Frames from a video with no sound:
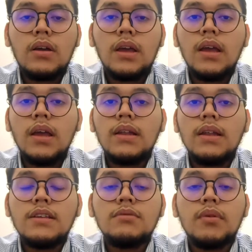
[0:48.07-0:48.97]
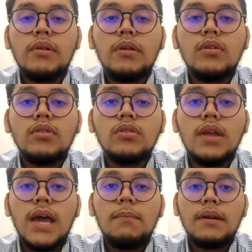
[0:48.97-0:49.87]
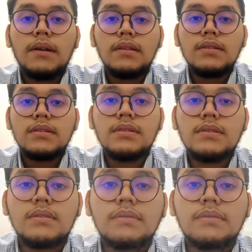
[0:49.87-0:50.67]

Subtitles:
Okay, next we will go to the apparatus.